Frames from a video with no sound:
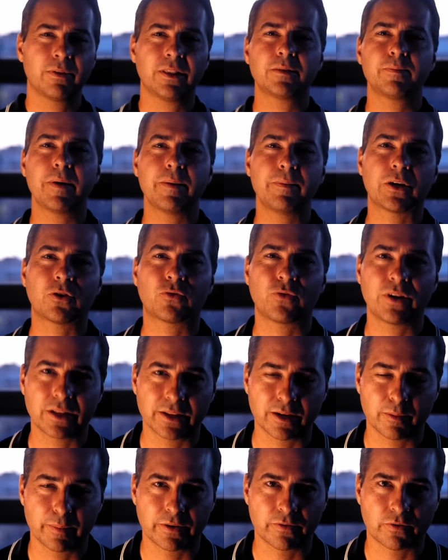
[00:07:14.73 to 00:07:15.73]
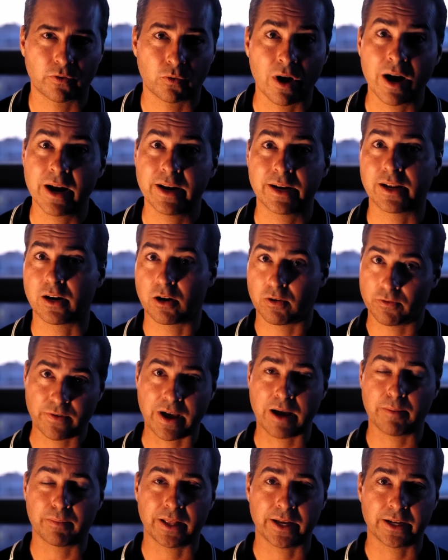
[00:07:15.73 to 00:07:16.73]
let's maybe create a little bit of variety in our
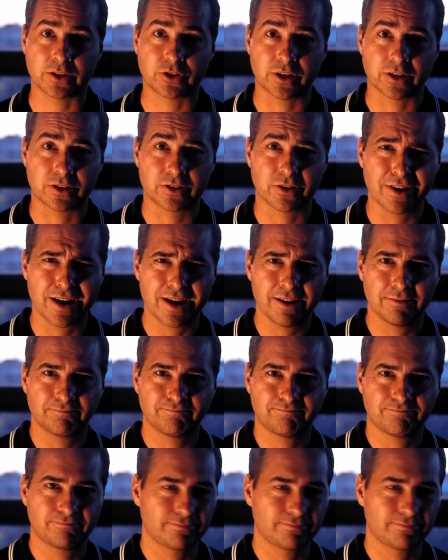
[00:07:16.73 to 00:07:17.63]
fat black chicks, okay?